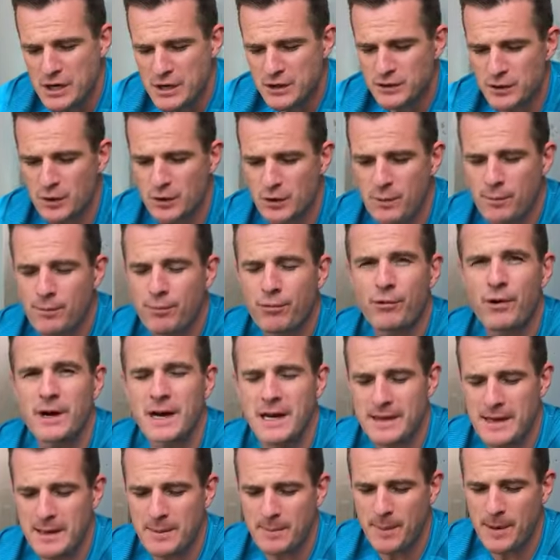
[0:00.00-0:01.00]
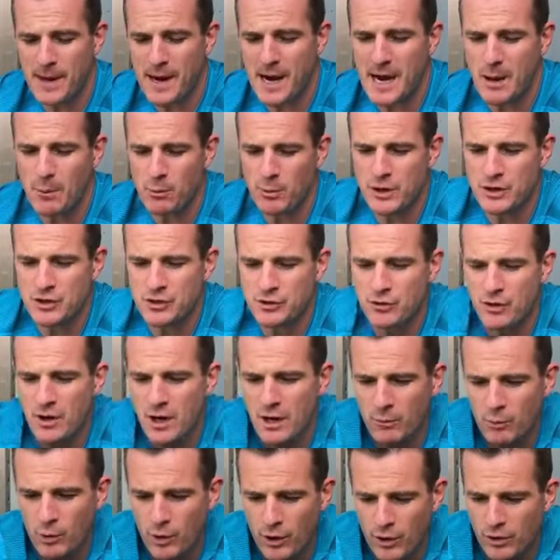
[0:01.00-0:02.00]
So the breathing part, we
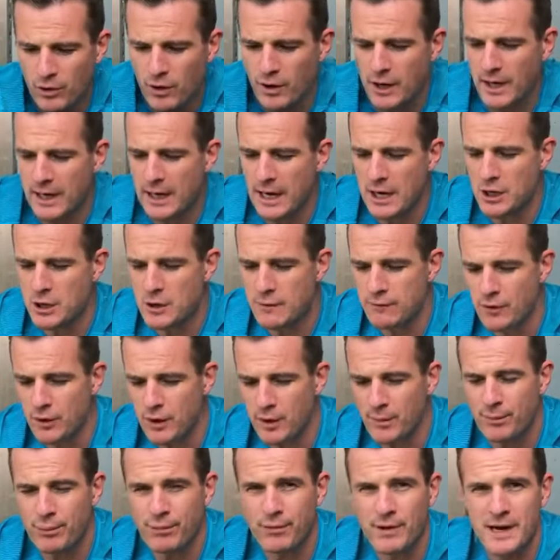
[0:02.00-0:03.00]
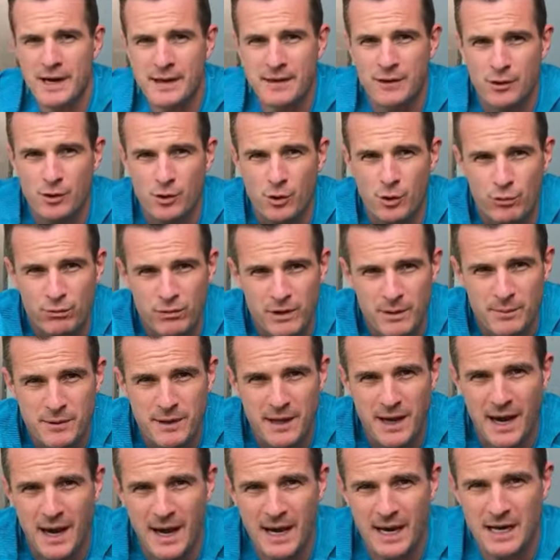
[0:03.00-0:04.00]
try and work on, okay, you've got to breathe in your rib
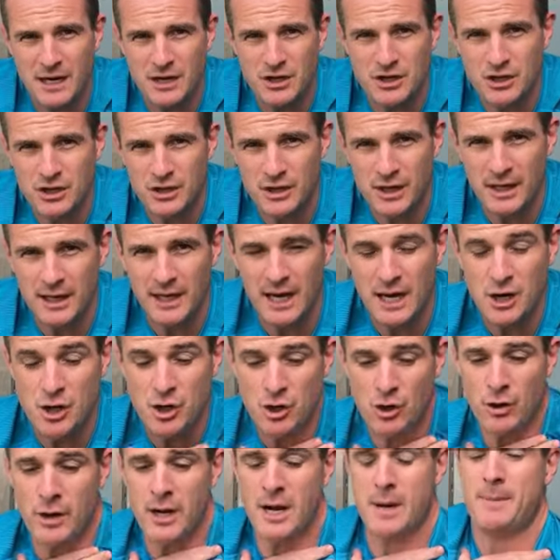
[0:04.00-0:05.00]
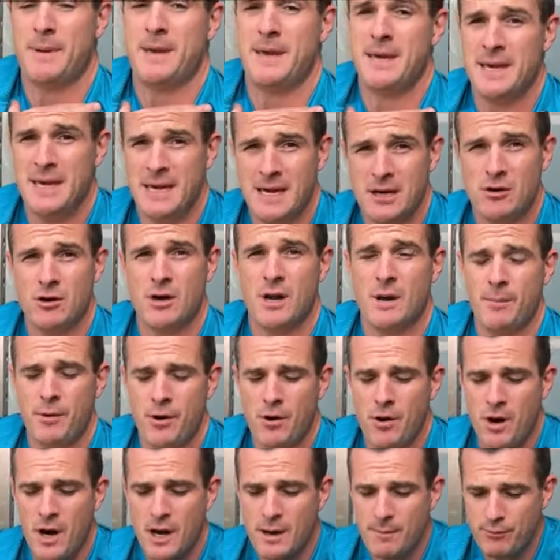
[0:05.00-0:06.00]
cage, okay? Not up here, not up
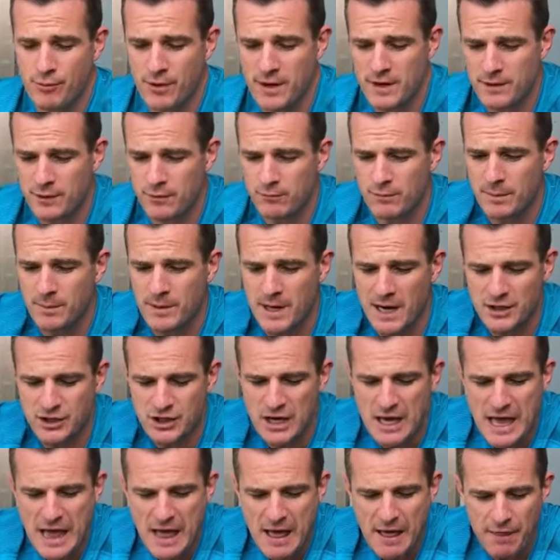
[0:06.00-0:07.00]
high, breathe in your rib cage.